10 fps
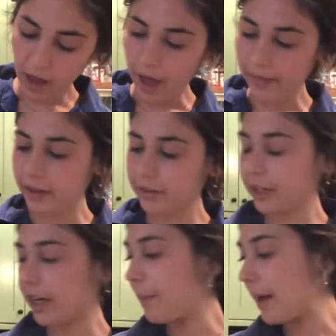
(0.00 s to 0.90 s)
And then
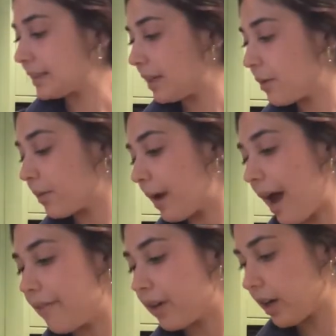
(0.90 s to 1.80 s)
you're gonna mix it with
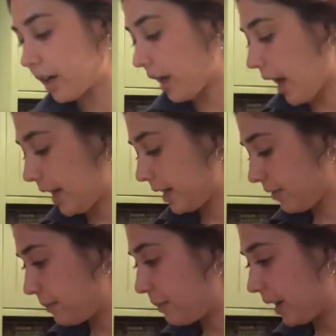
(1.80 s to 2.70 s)
whatever kind
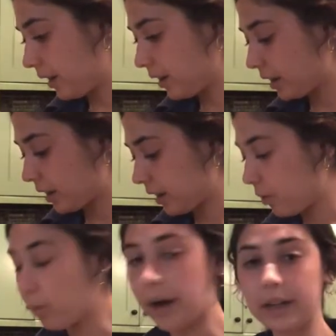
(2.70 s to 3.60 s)
of milk,
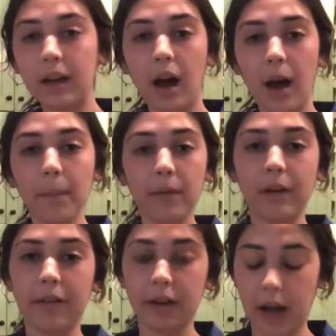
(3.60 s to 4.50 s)
1 cup of
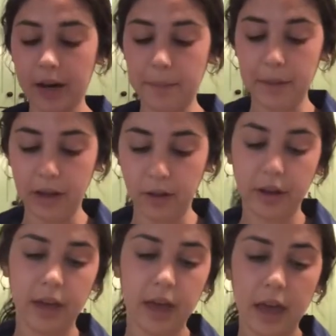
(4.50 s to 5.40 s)
whatever kind of milk
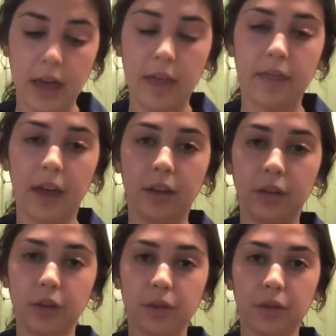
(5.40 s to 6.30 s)
that
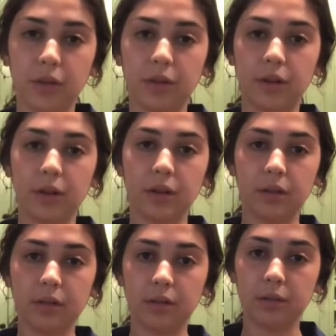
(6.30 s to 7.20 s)
you
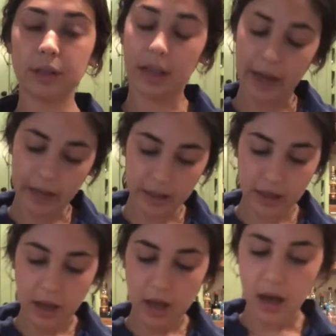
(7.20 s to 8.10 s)
would like.
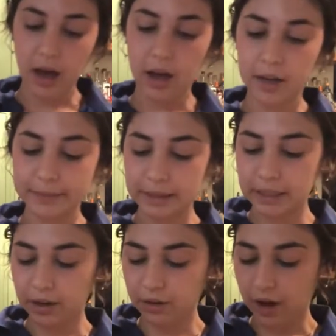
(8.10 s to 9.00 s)

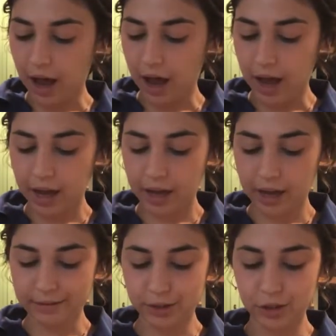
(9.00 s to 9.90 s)
So I
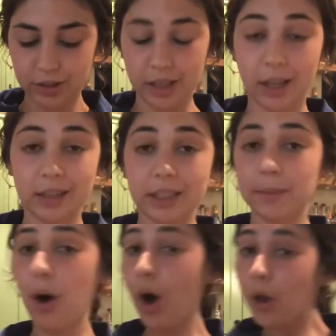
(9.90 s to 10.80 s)
am choosing
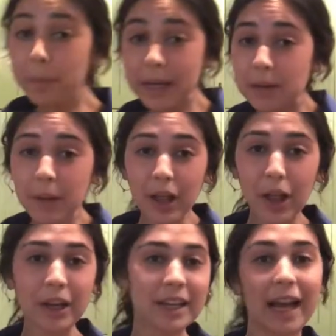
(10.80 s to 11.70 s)
some almond
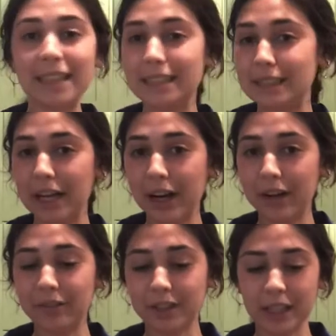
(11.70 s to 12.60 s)
milk, nice and dairy
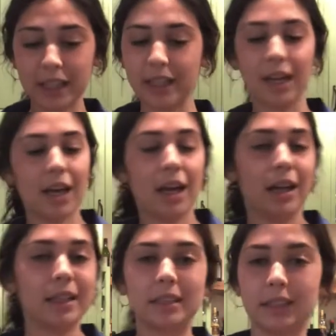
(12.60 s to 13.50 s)
free.
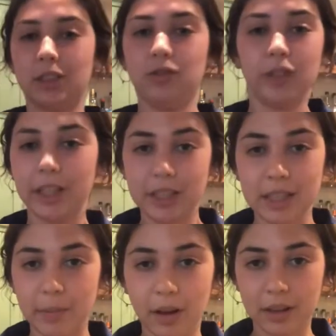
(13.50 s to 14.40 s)
This is really just
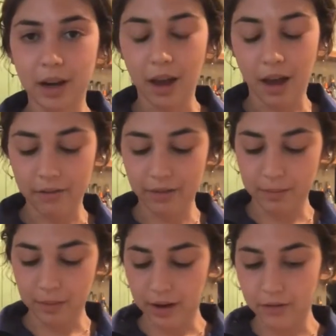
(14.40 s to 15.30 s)
the milk that I have in
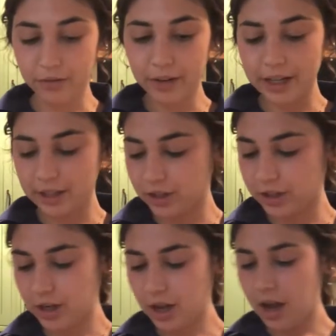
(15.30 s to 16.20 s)
my fridge.
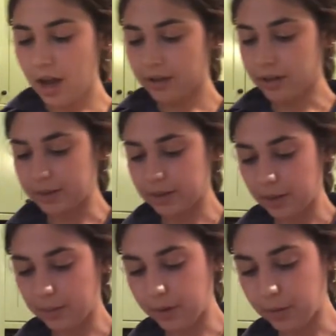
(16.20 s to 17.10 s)
So I'm just gonna
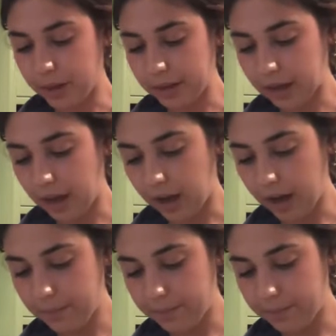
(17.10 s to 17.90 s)
put 1 cup.